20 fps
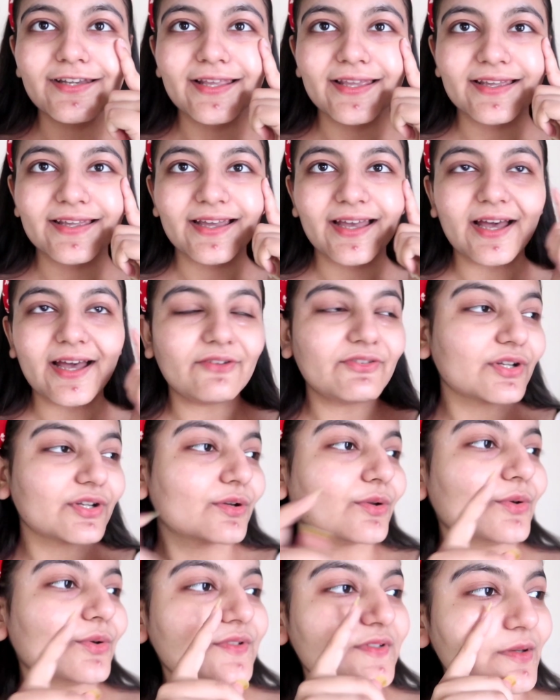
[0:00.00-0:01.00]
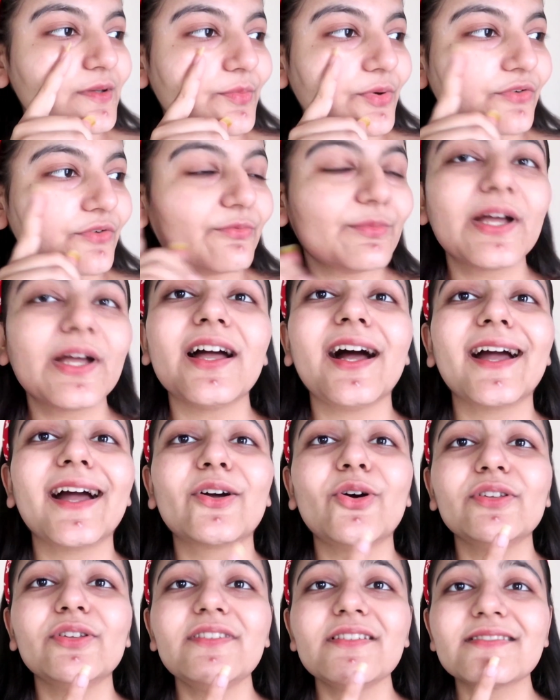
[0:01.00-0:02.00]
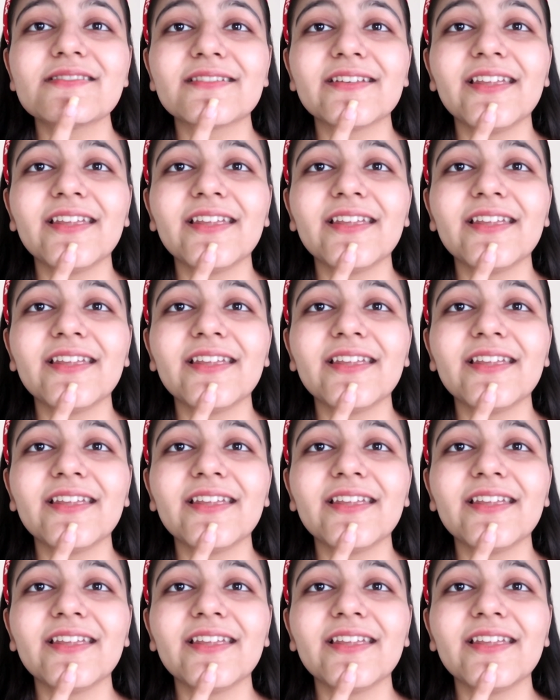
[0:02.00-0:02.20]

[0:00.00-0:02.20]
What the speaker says: like have a close-up of my, I got this